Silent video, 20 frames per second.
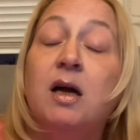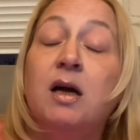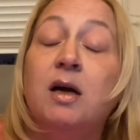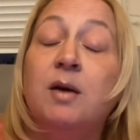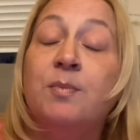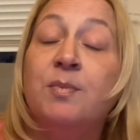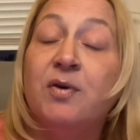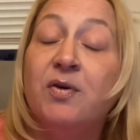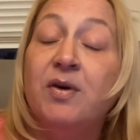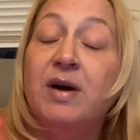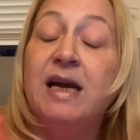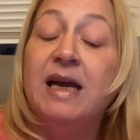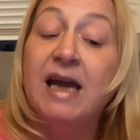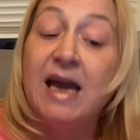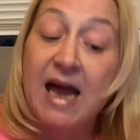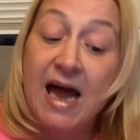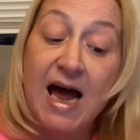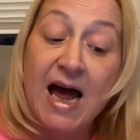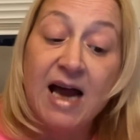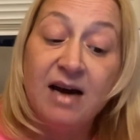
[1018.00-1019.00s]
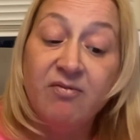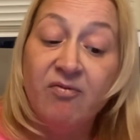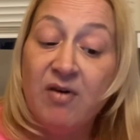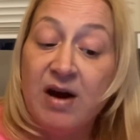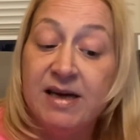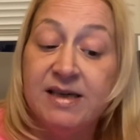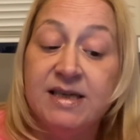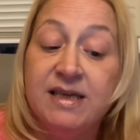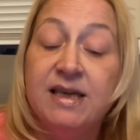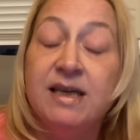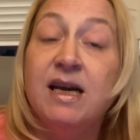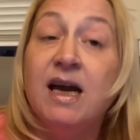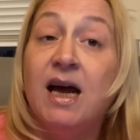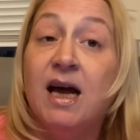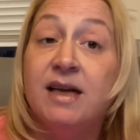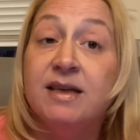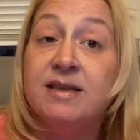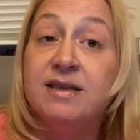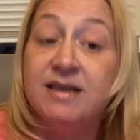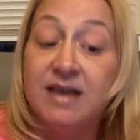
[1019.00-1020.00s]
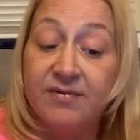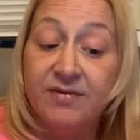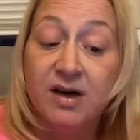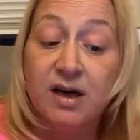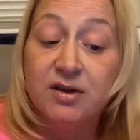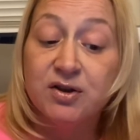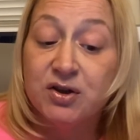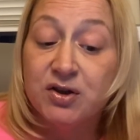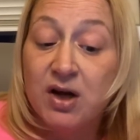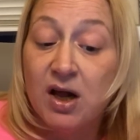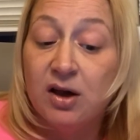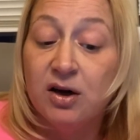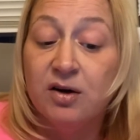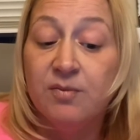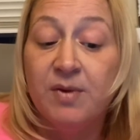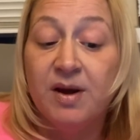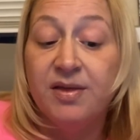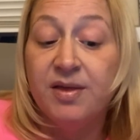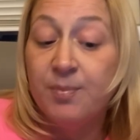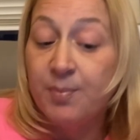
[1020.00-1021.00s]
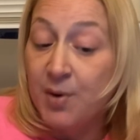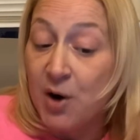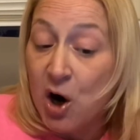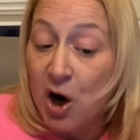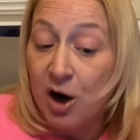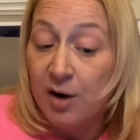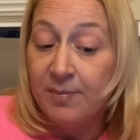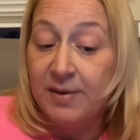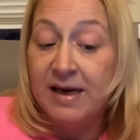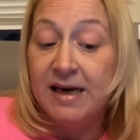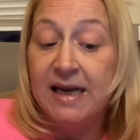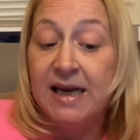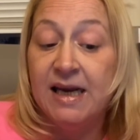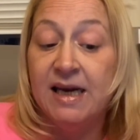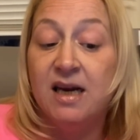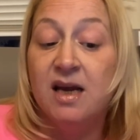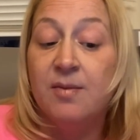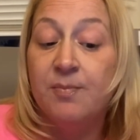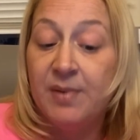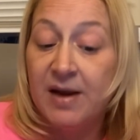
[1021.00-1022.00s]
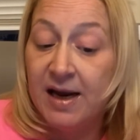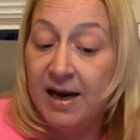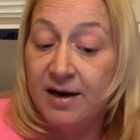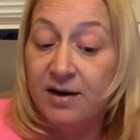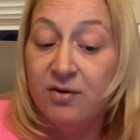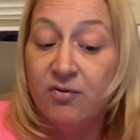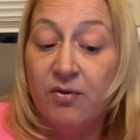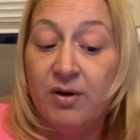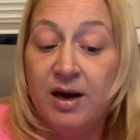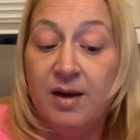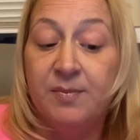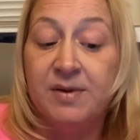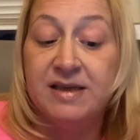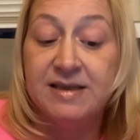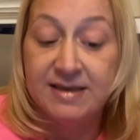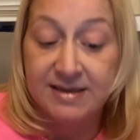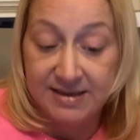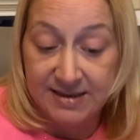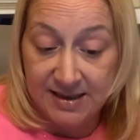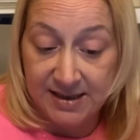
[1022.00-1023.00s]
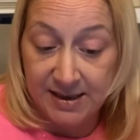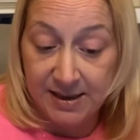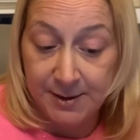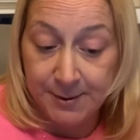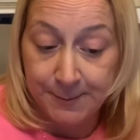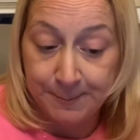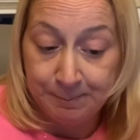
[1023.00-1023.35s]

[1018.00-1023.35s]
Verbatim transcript: Maria had rented a $700 a month apartment in Panorama City.